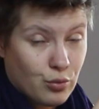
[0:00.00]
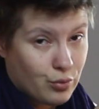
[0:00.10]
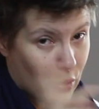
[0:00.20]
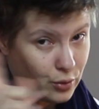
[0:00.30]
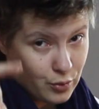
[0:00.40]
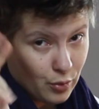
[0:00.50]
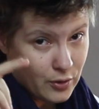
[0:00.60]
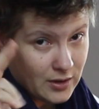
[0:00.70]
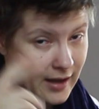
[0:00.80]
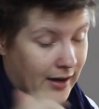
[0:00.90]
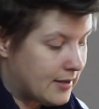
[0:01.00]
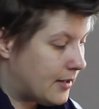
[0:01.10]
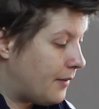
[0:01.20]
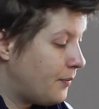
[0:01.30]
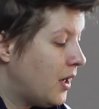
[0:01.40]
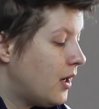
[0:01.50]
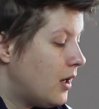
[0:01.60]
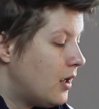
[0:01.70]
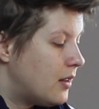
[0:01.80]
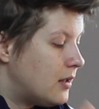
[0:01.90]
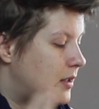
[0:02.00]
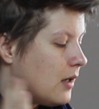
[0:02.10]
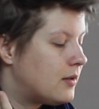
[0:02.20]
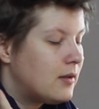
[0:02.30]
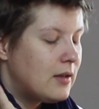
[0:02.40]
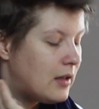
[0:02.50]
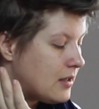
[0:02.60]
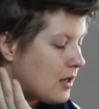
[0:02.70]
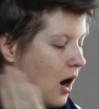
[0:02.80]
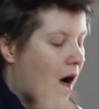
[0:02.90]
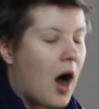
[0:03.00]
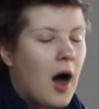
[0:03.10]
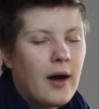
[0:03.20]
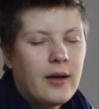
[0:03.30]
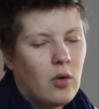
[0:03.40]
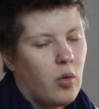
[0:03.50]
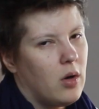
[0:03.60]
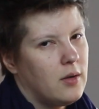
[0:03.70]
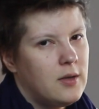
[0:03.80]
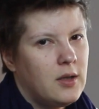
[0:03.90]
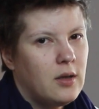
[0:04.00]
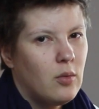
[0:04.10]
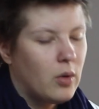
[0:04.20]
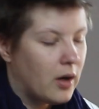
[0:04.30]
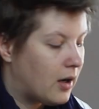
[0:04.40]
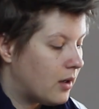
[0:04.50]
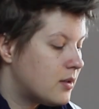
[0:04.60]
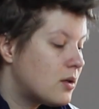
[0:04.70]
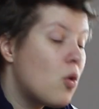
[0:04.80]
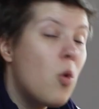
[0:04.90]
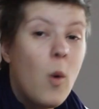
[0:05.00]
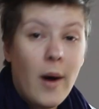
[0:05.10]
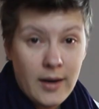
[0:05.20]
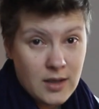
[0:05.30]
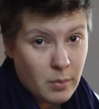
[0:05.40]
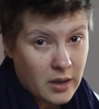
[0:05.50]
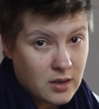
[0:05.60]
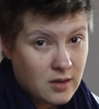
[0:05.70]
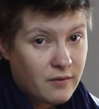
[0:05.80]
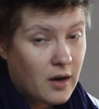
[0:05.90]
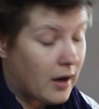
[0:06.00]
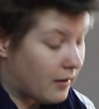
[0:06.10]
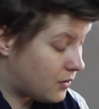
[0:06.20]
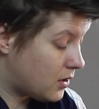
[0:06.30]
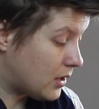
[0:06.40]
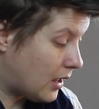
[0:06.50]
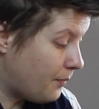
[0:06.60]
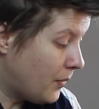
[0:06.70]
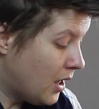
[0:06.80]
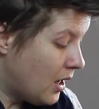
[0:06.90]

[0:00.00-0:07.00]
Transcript: Rolls-Royce, like I say. These are high quality watercolors, quite expensive, I have to say.